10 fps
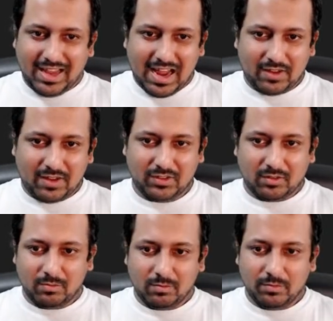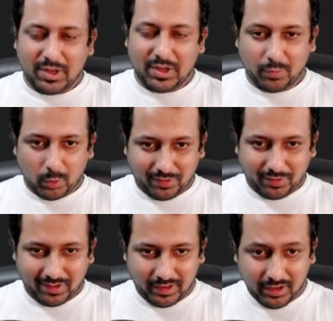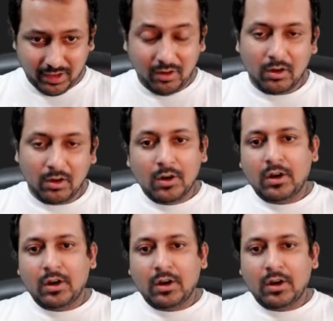have some imports here.